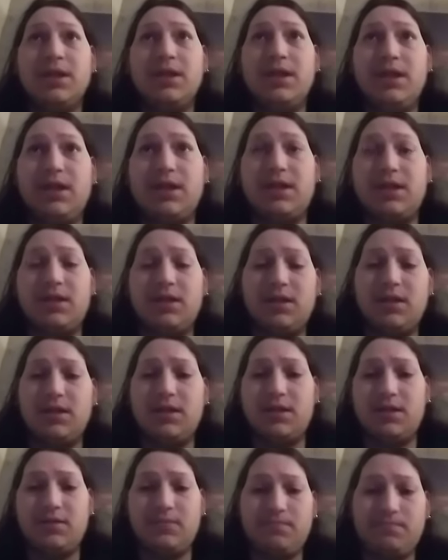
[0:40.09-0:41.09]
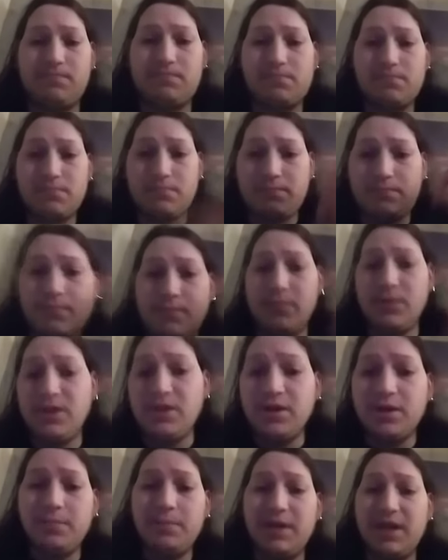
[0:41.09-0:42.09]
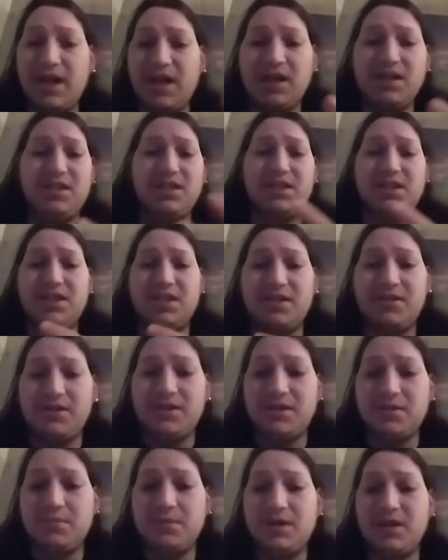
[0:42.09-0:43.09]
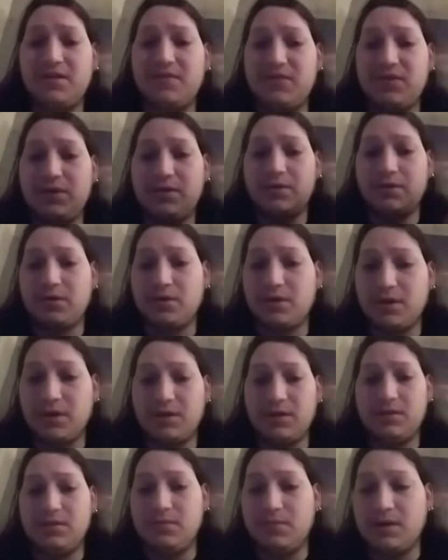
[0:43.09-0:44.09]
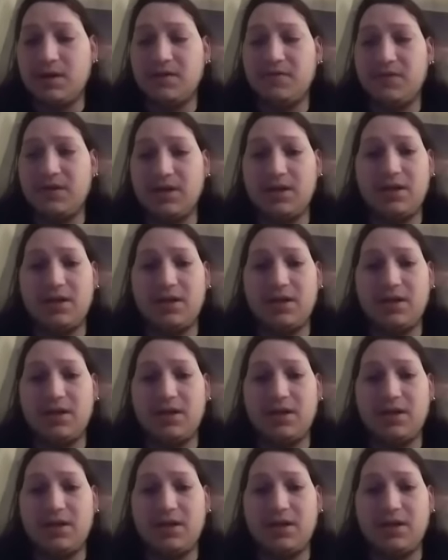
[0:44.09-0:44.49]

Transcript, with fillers: yeah, uh, you can be added to the series or whatever, or whatever.